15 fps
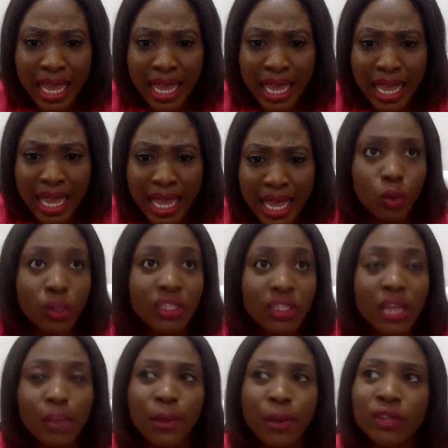Like, who is
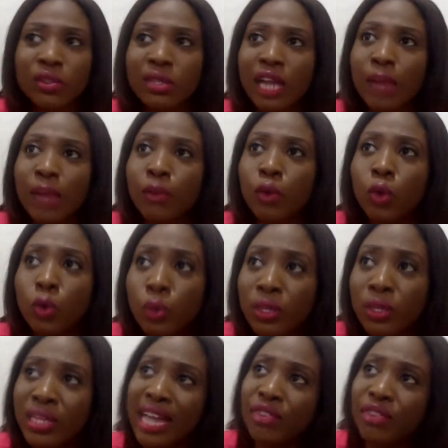that person that I'm cool
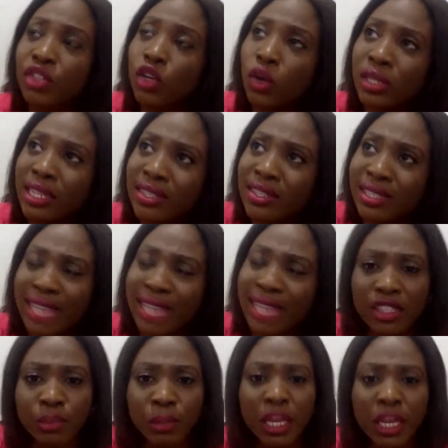with, that I think
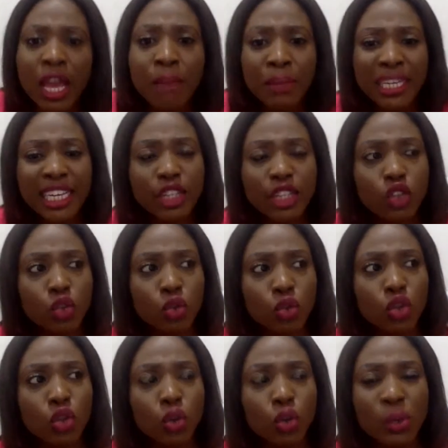understands me? Begin to,
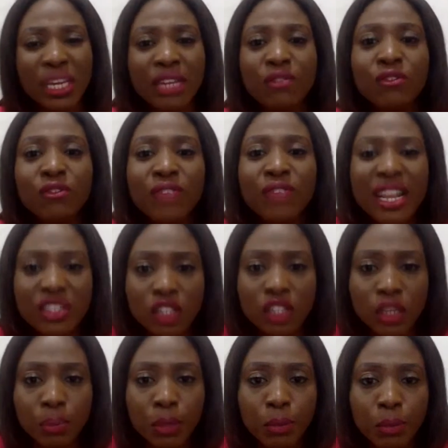you know, invest in
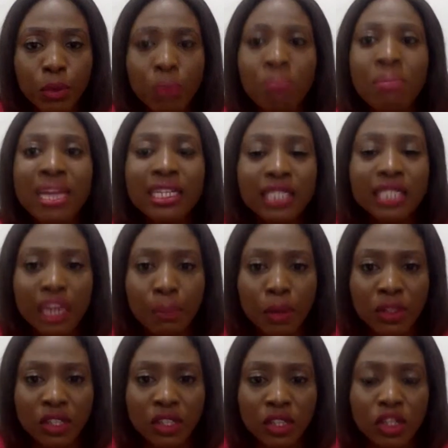people, make
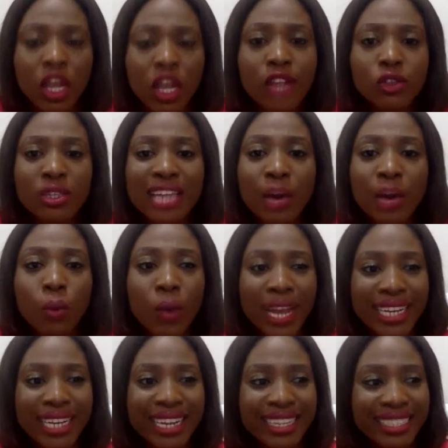deposits, so that
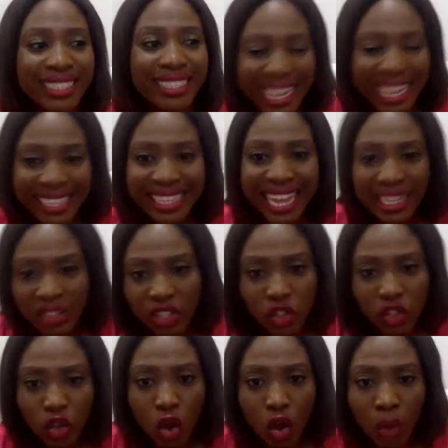when days like
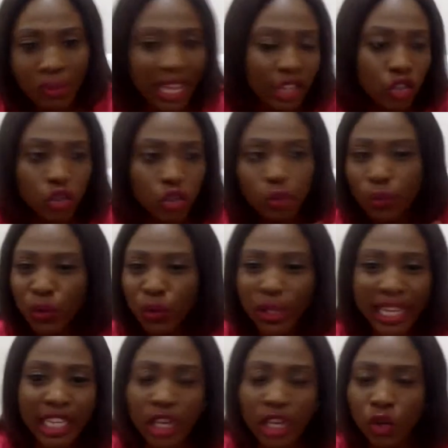this come that you feel
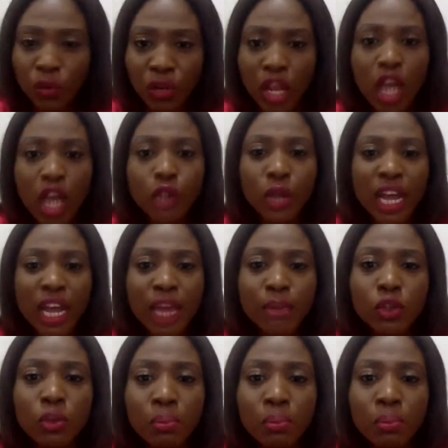like you're not feeling, you're able to